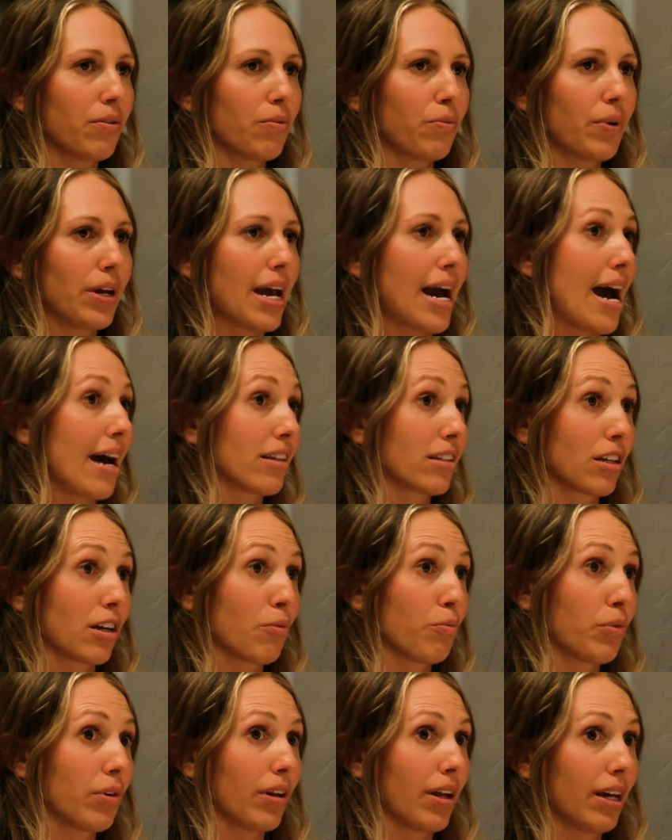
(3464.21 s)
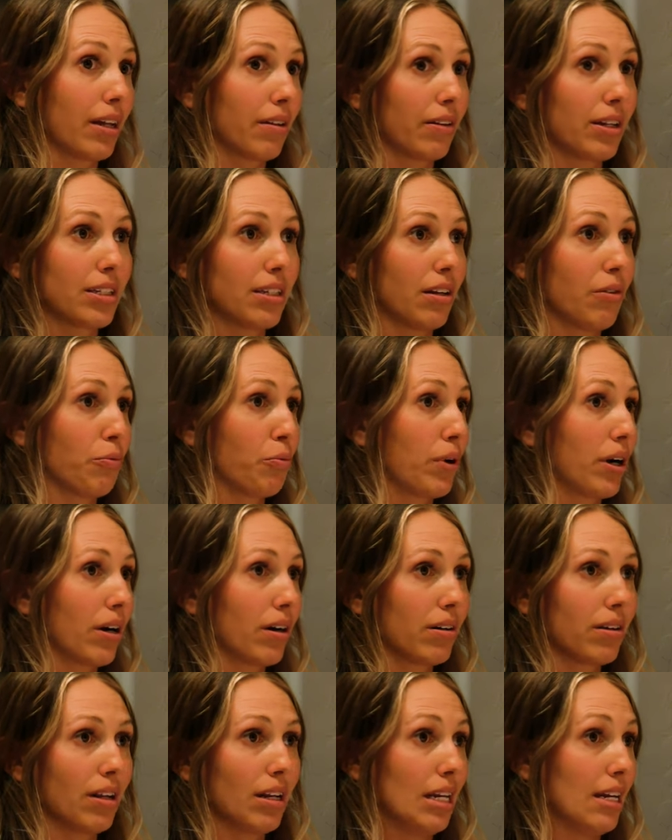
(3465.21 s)
we ask them, we're like, listen, where are
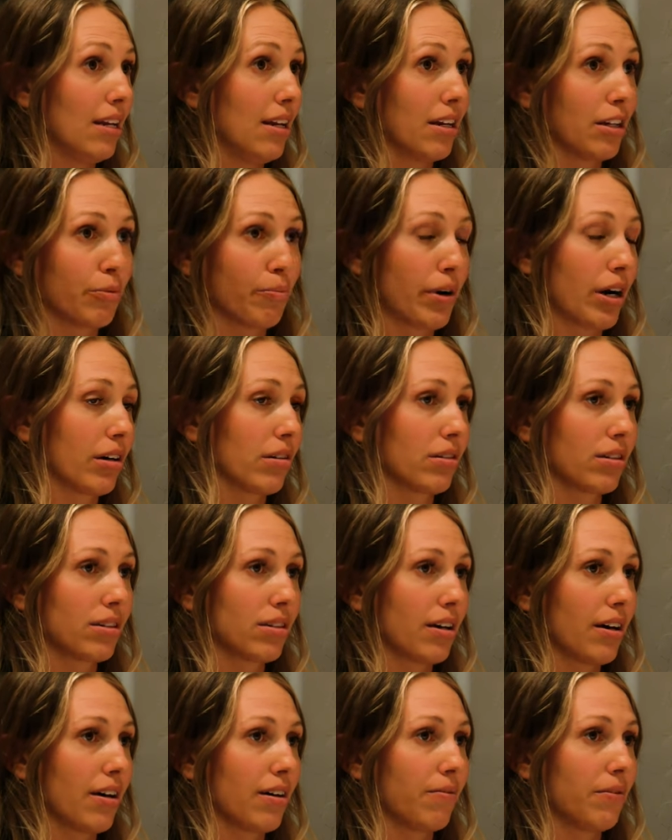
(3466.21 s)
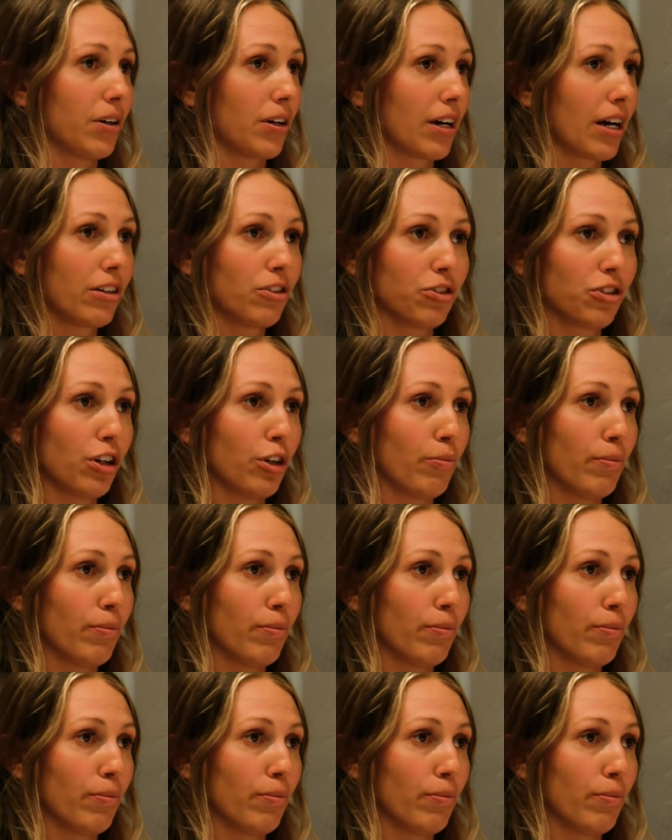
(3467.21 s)
the neediest parts of your country?